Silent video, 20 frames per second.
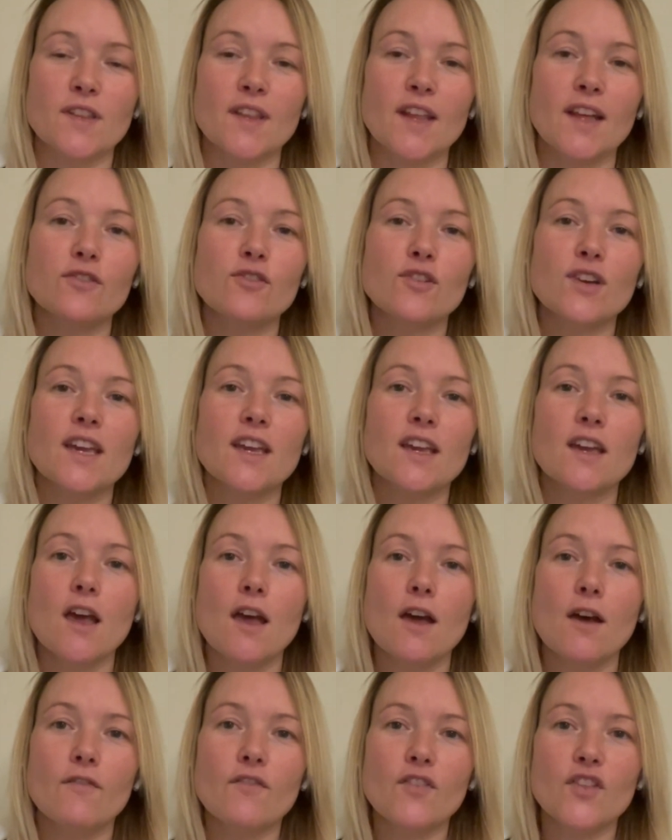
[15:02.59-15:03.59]
They're looking
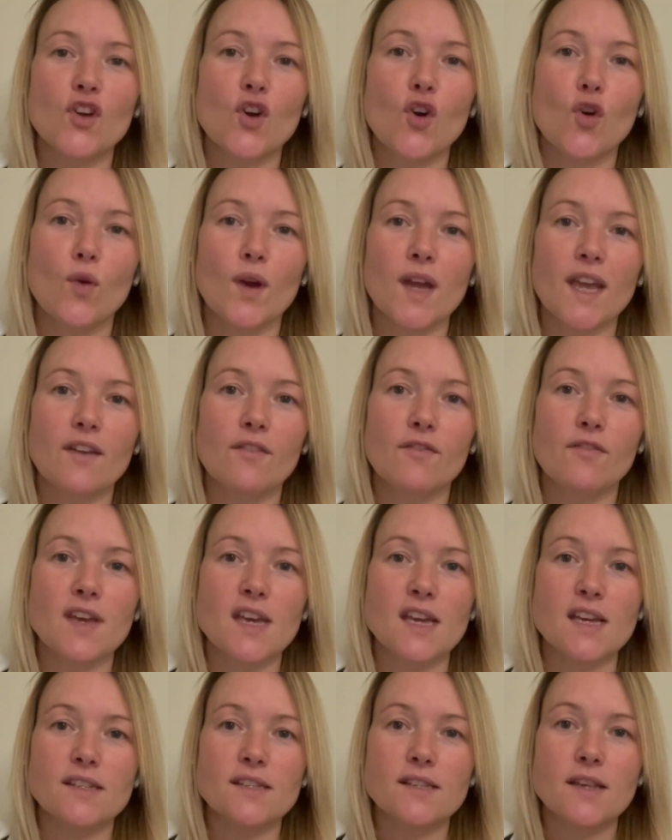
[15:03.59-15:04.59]
for the quick
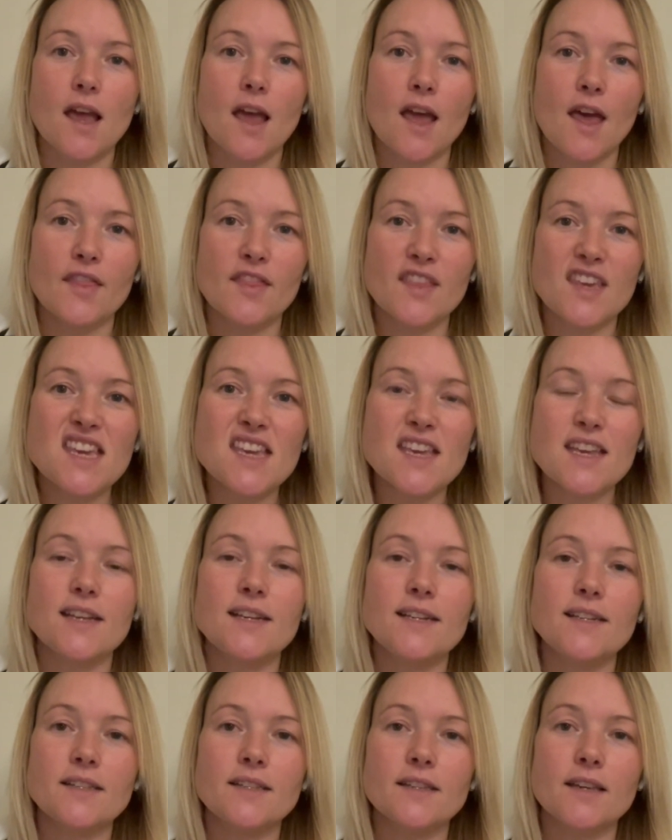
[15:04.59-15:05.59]
fix, the
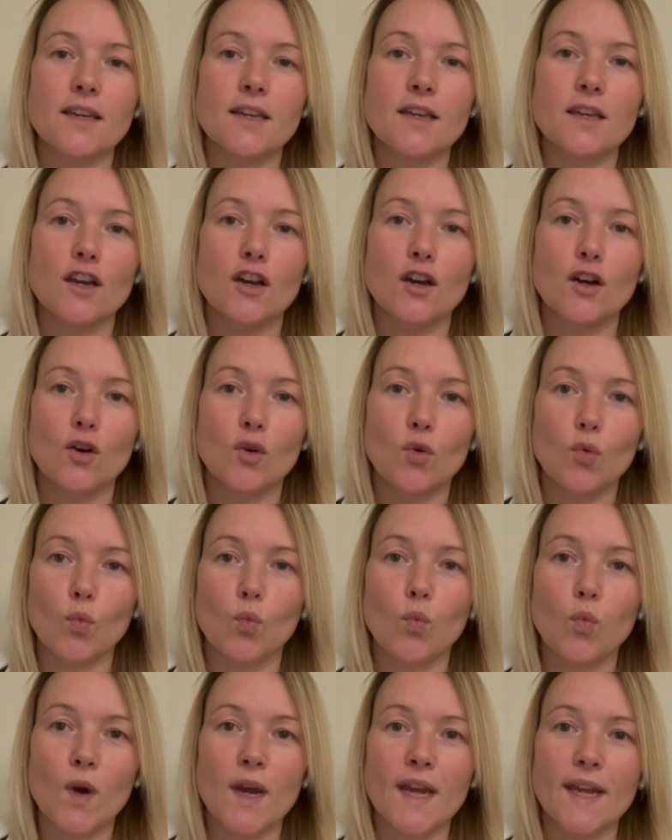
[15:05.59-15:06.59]
easy
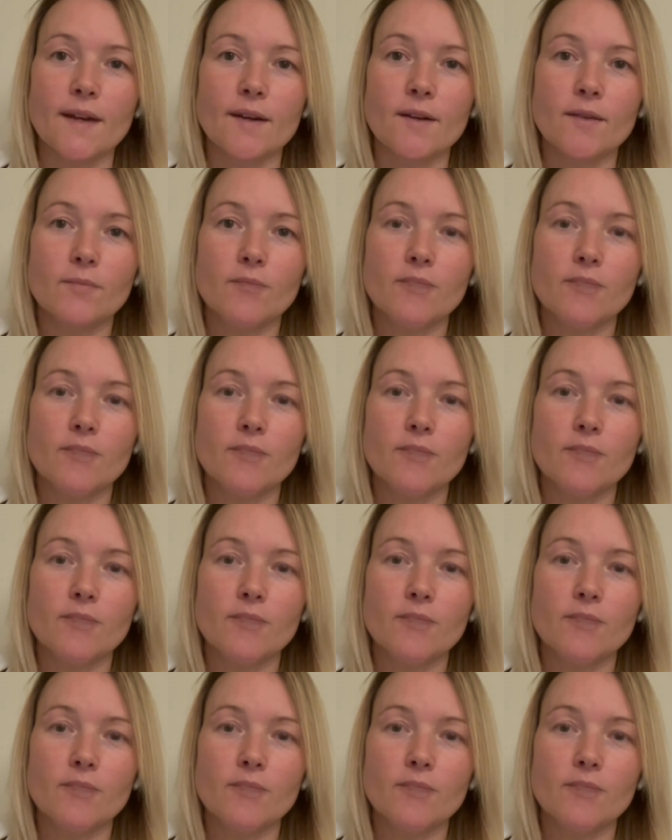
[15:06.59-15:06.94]
win.